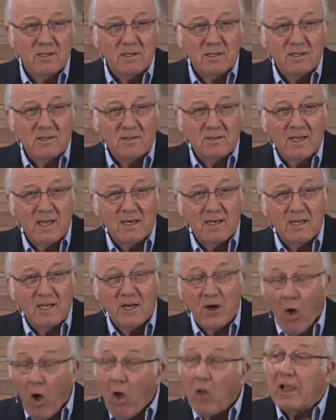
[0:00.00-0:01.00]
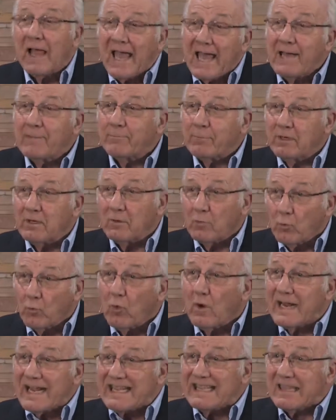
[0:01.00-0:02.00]
that it all happened
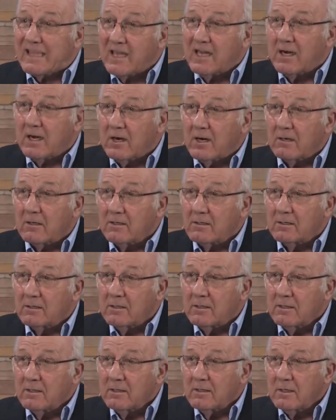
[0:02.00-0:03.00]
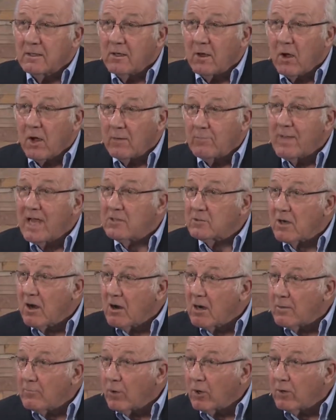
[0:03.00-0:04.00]
right there on Mount
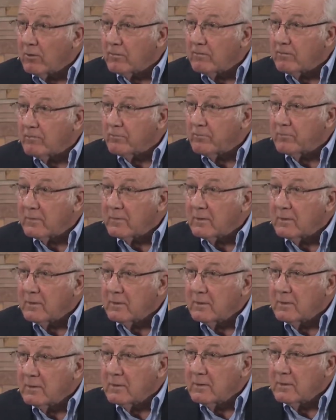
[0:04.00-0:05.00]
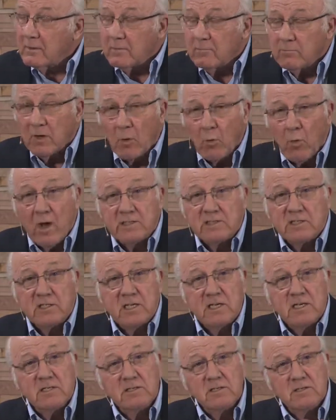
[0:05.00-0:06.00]
Carmel. But once
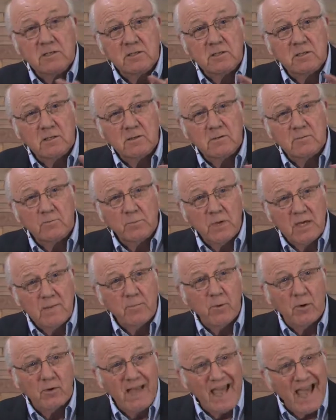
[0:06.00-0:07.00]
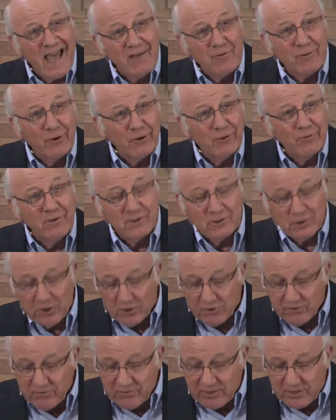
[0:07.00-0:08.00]
these people gathered, the
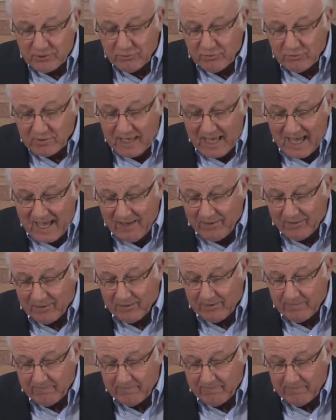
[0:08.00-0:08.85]
children of Israel gathered,